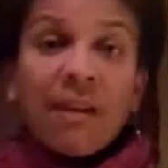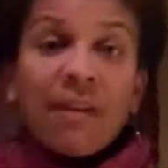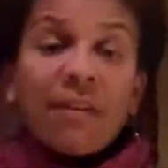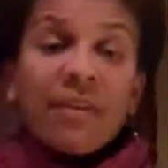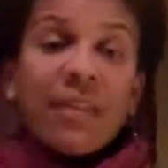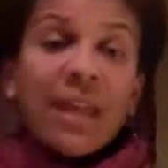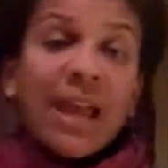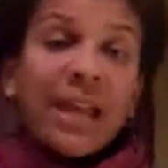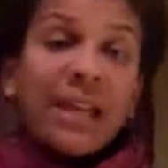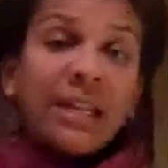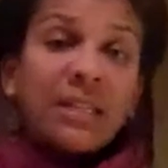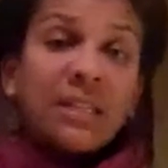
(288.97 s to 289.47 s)

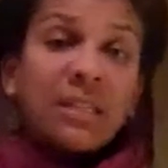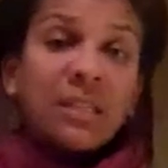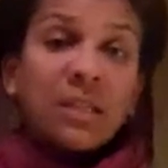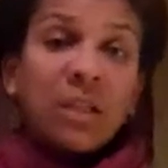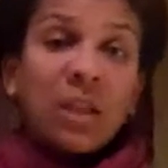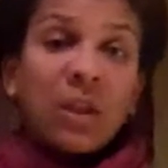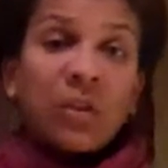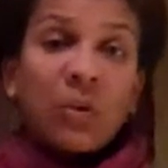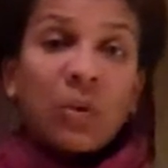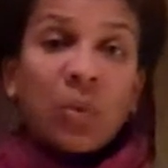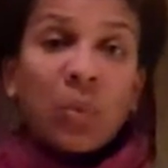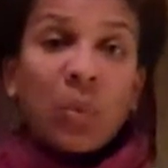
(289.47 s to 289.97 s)
That is
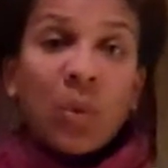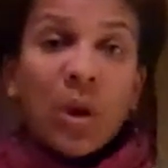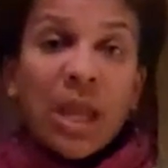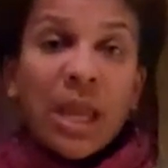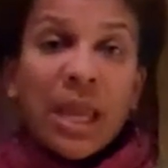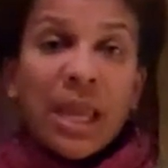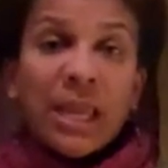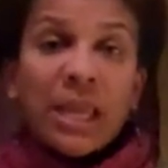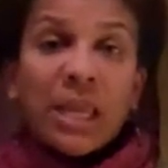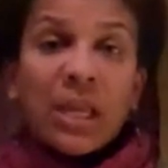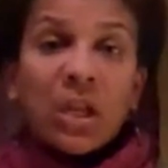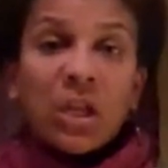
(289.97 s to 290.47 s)
another
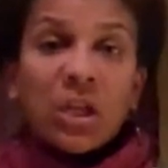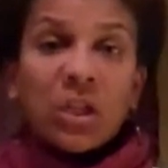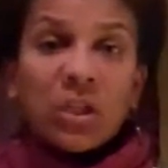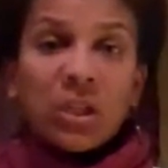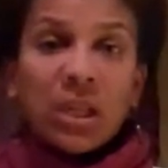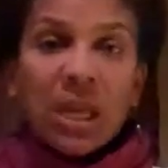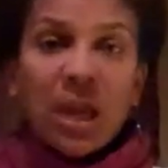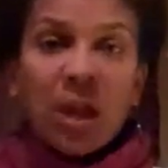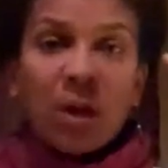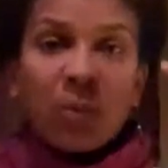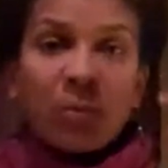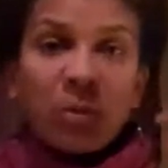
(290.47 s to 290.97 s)
way
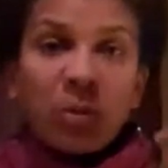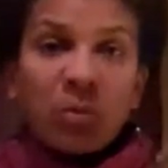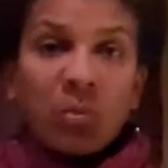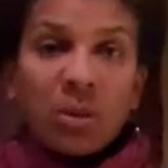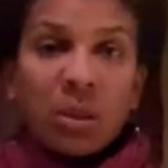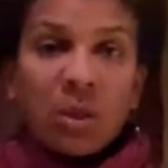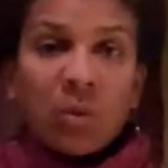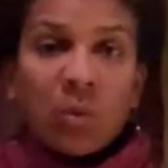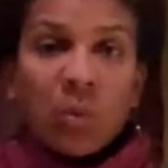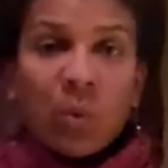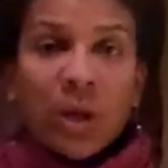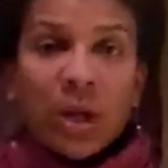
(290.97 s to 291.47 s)
to help you
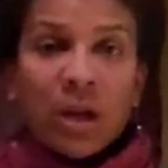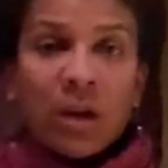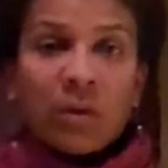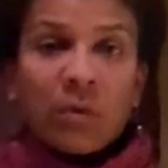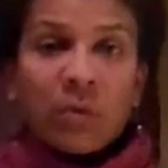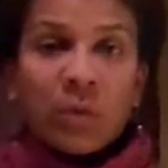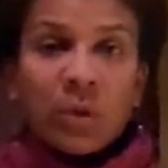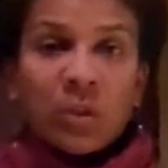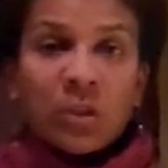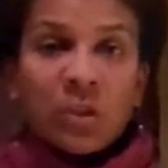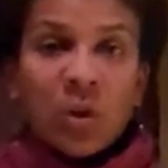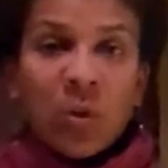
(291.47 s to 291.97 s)
be aware
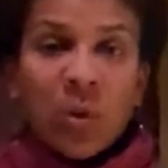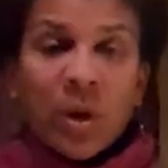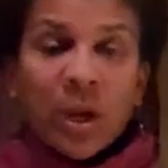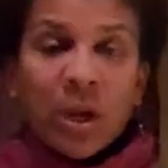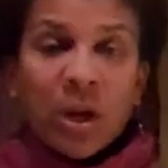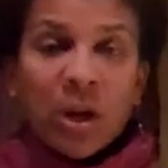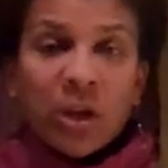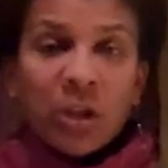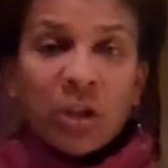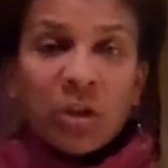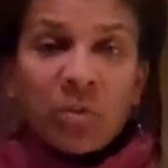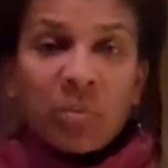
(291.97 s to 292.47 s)
of what's going
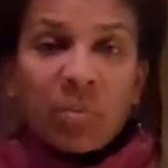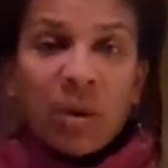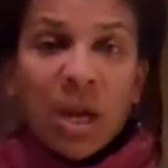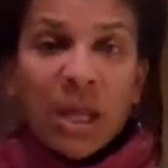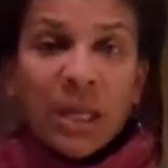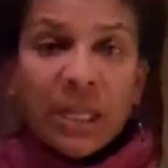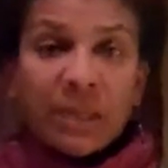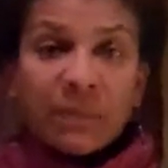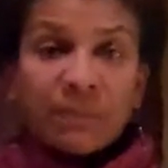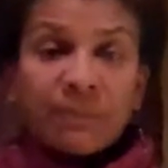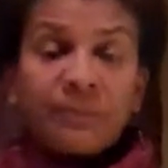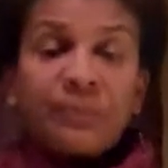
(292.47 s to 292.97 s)
on in your
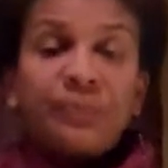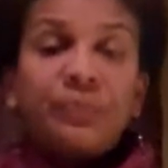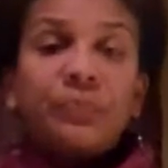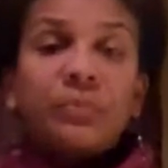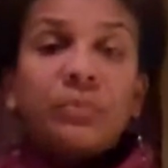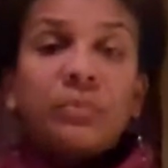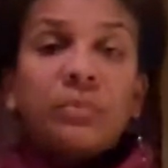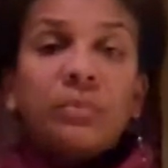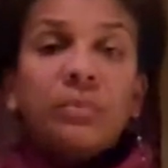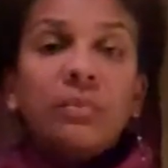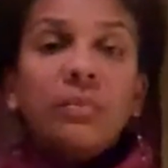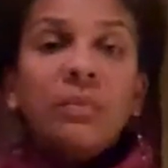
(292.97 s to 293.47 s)
body.
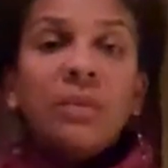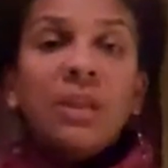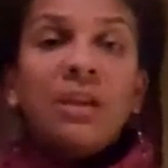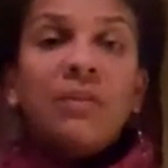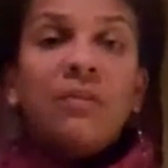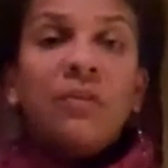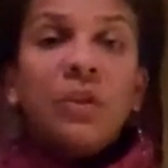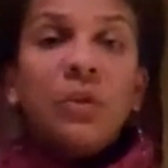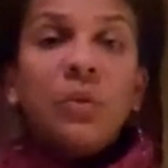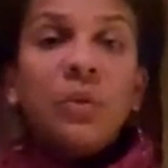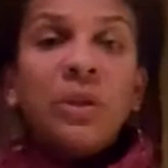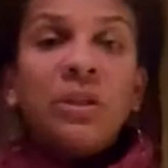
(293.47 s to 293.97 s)

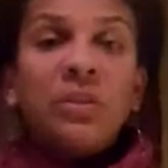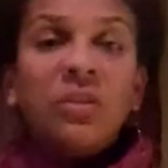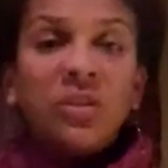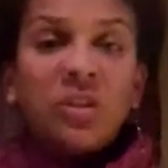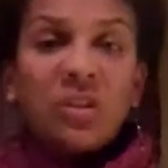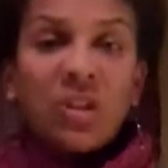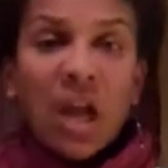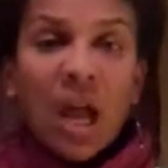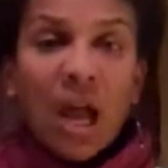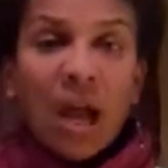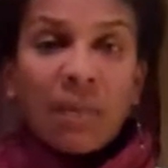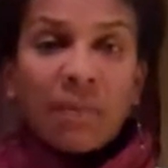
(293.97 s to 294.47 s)
If you can
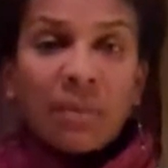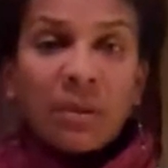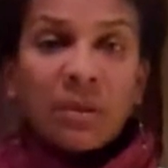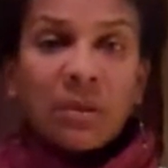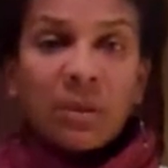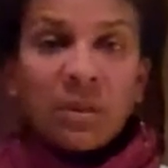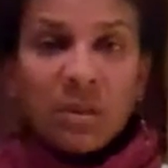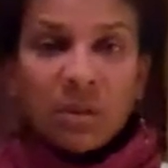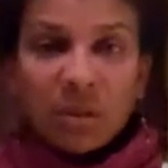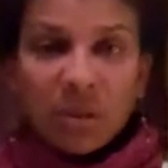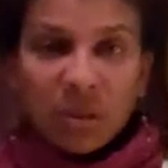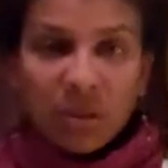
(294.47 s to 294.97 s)
stop,
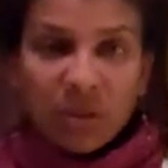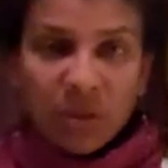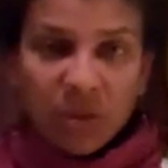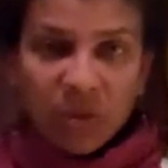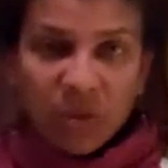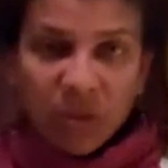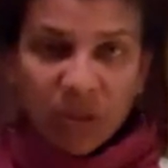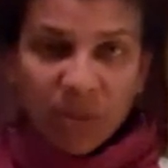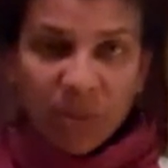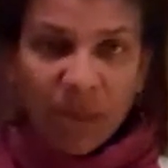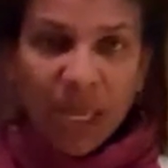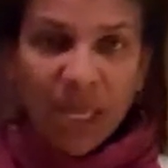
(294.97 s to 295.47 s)

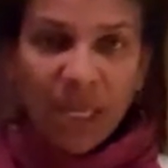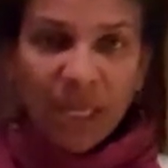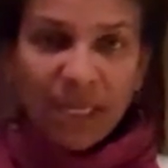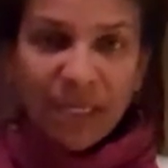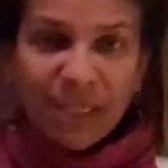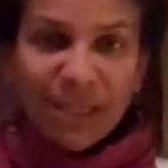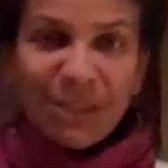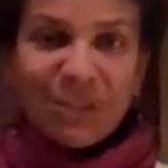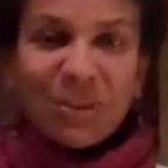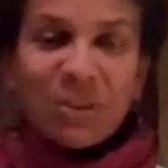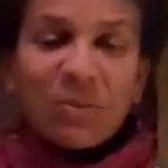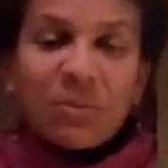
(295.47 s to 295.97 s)
there's the paying
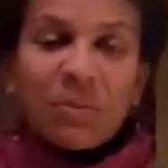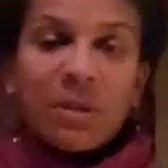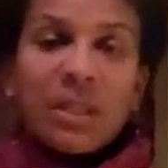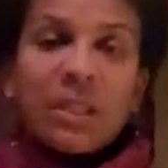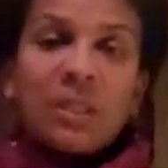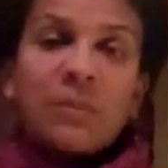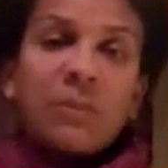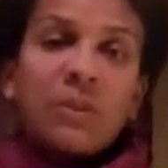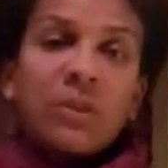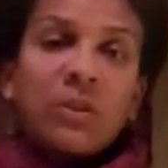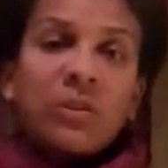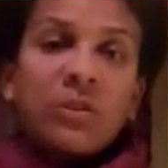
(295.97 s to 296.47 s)
attention
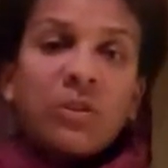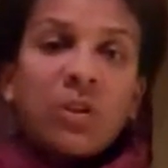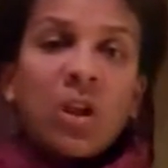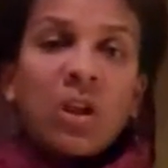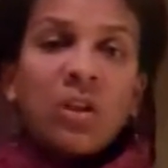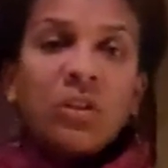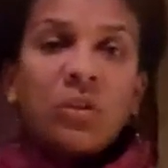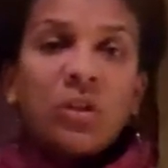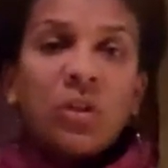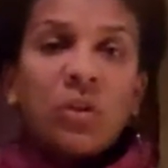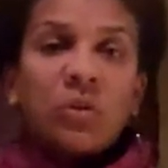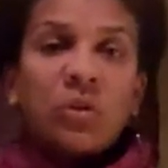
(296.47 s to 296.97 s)
piece, but there's
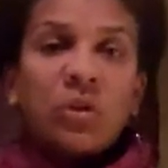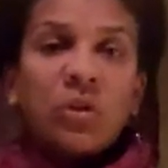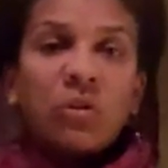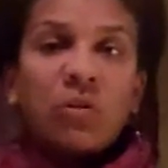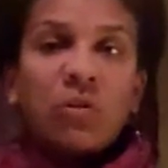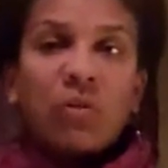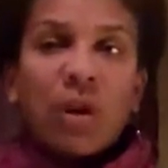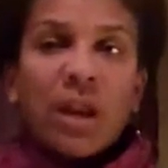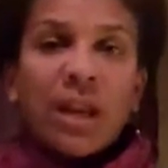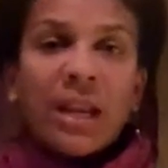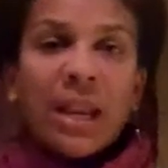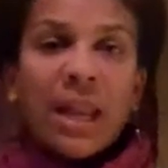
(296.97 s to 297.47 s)
also
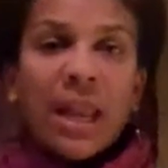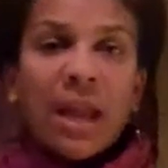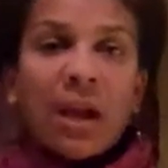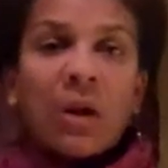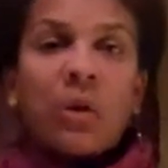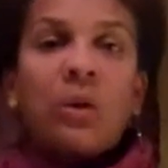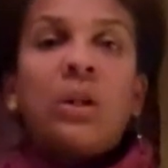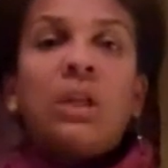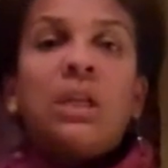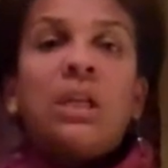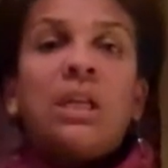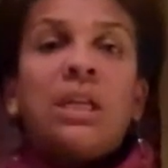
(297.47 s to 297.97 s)
just right
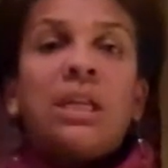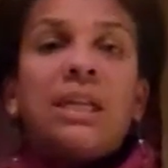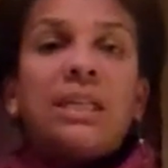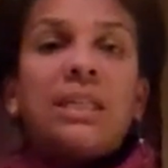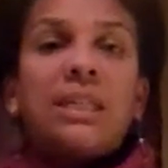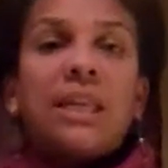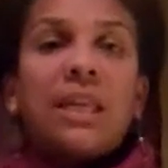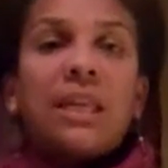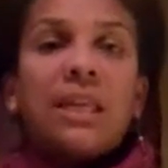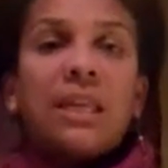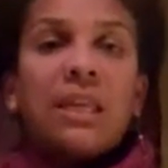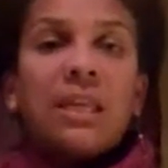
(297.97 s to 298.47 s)
now
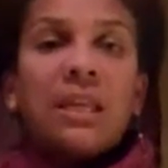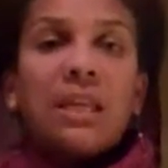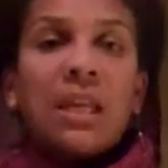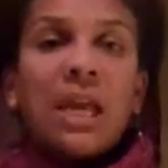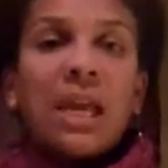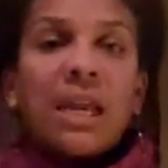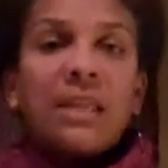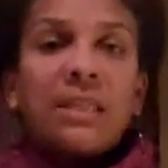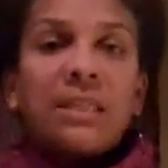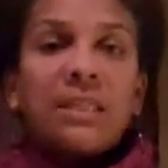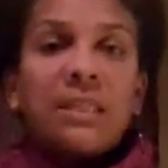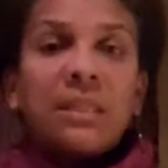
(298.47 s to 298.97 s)
taking a
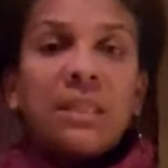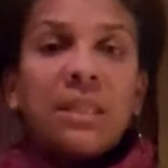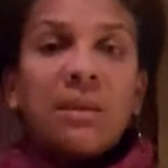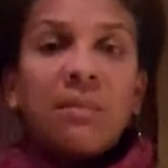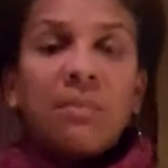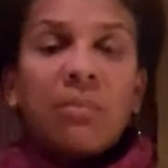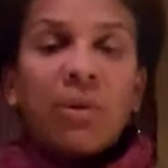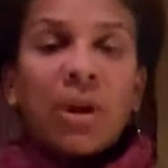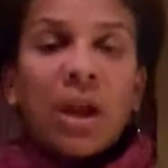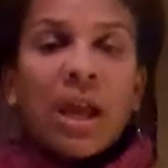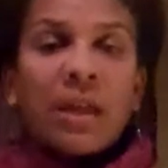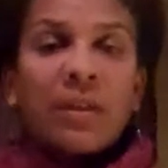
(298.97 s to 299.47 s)
nice
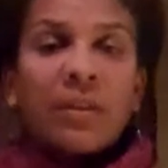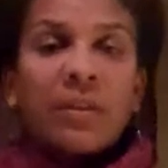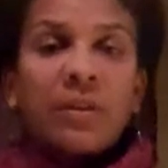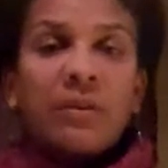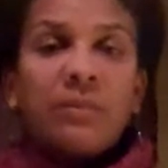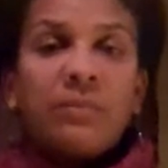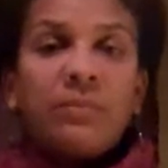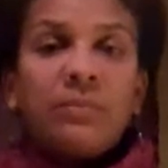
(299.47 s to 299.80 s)
deep breath